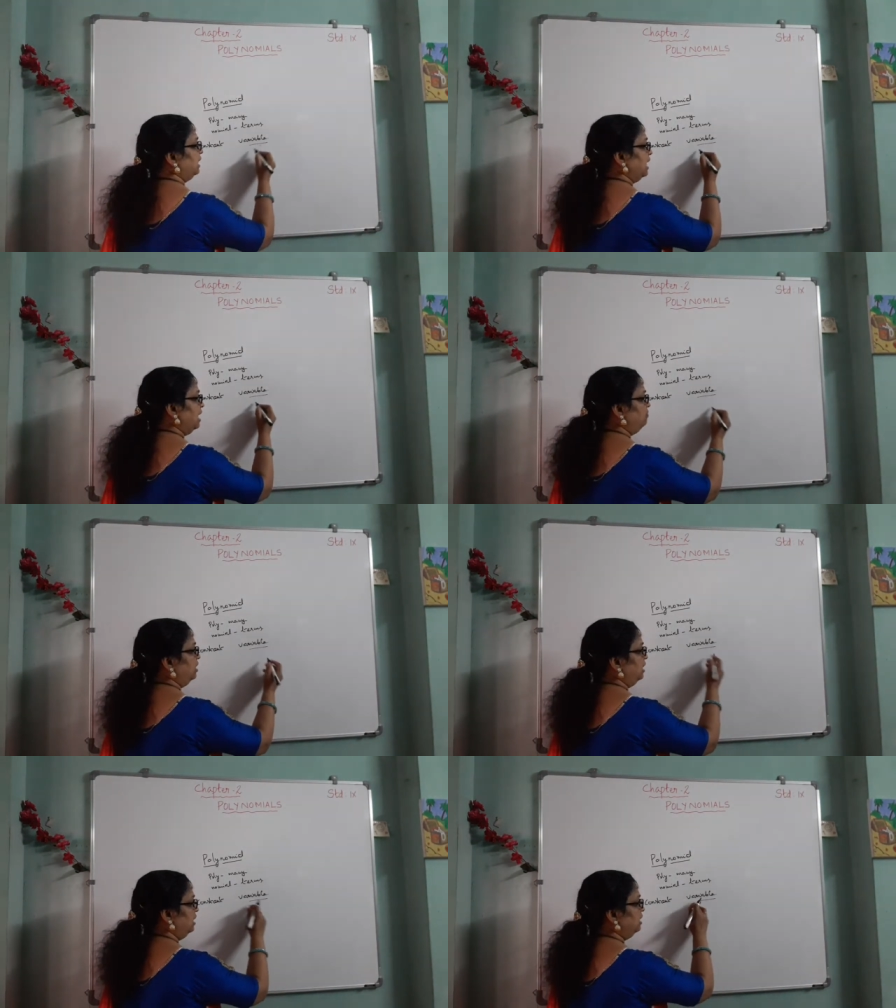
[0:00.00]
can
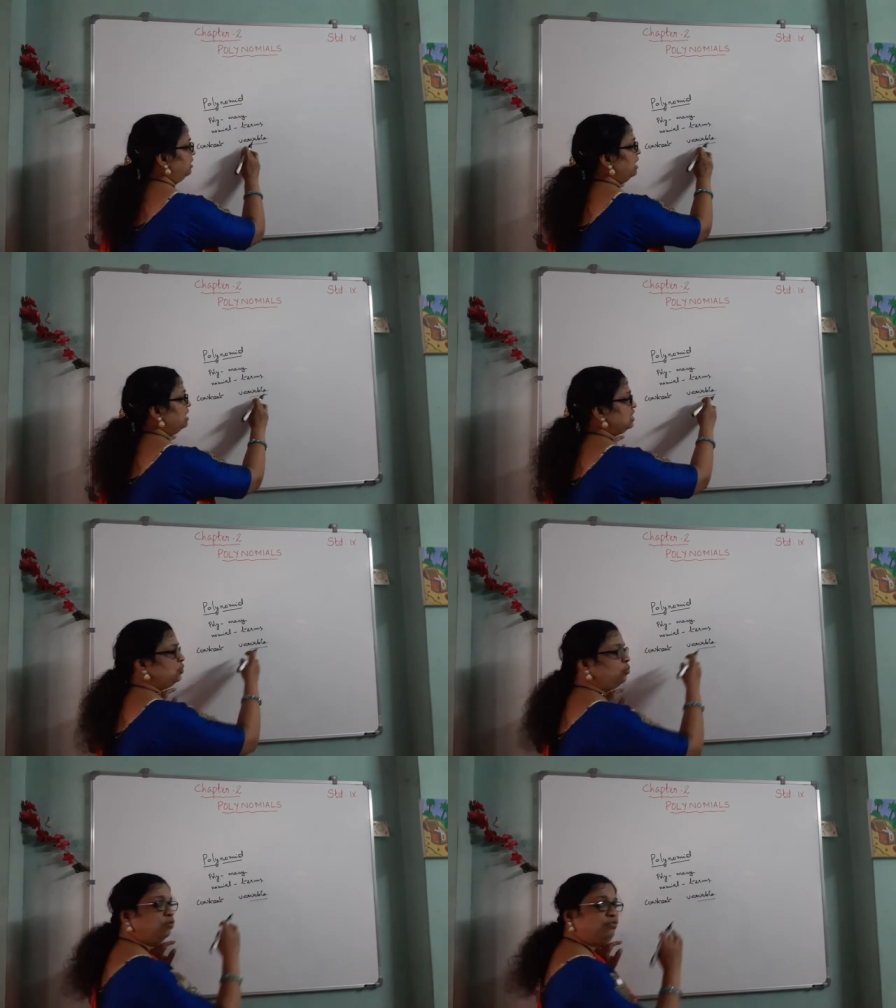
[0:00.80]
vary, it has
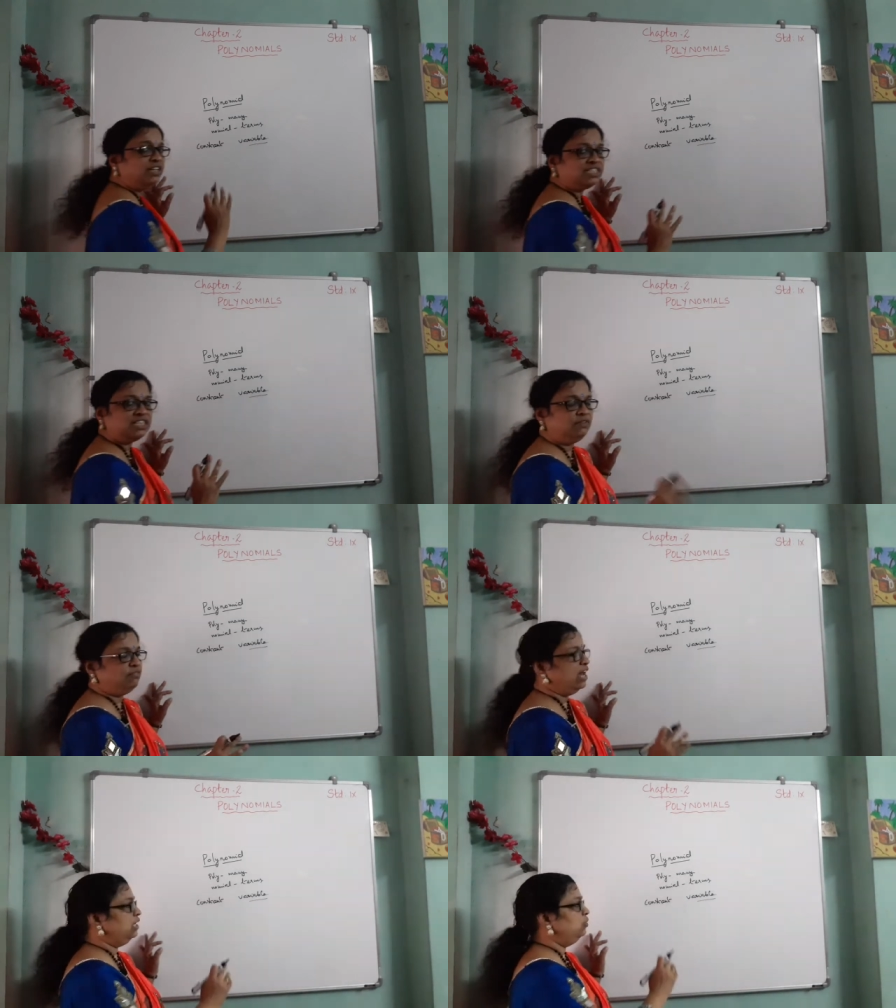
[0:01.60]
no fixed
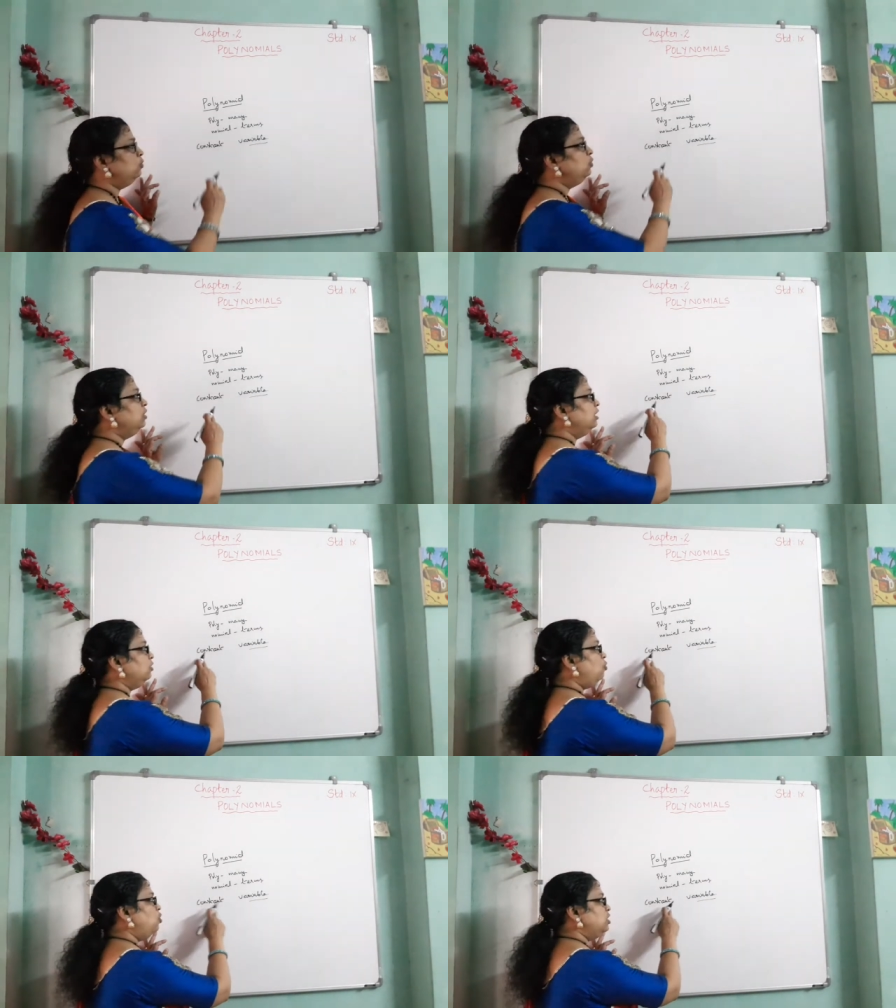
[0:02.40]
value.
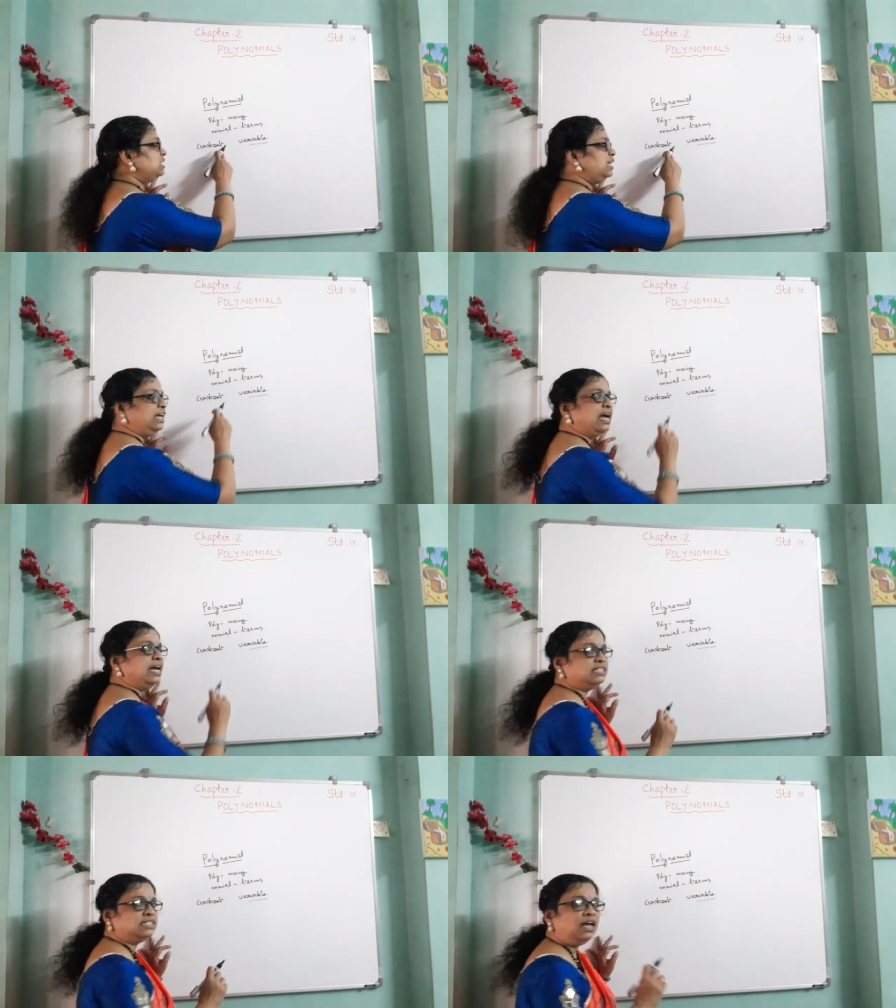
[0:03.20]
Constant
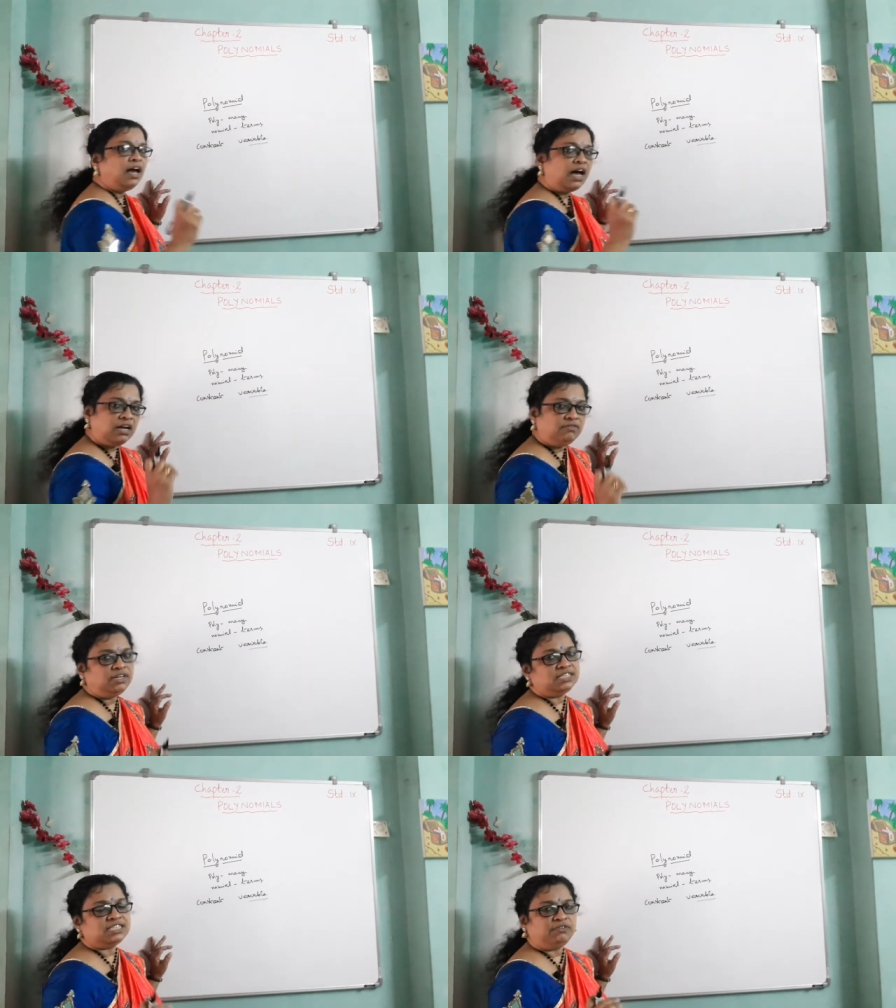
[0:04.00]
has
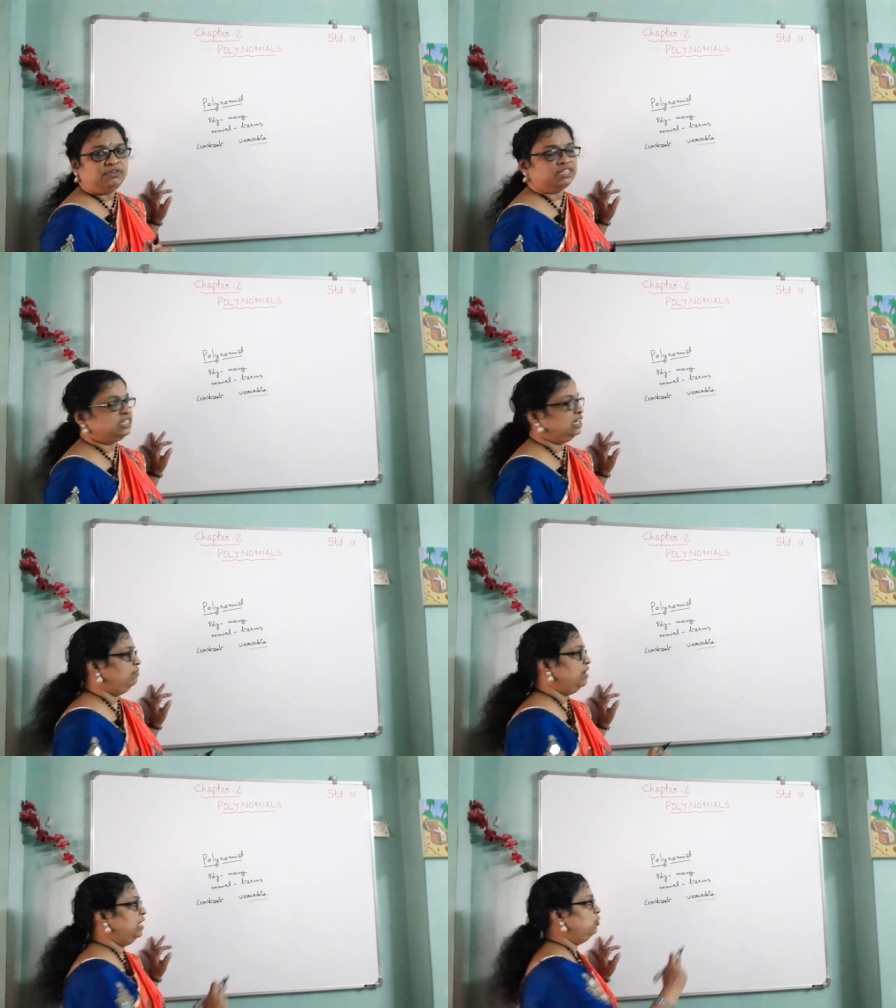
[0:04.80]
always a fixed
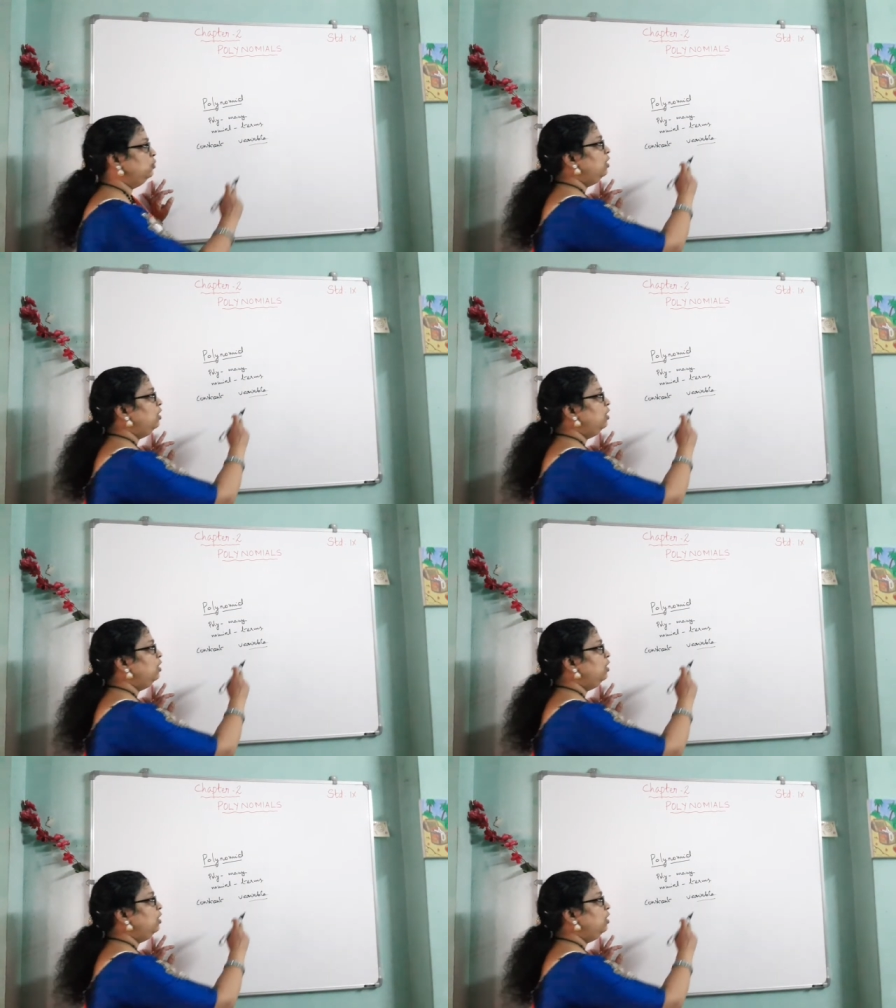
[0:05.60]
value,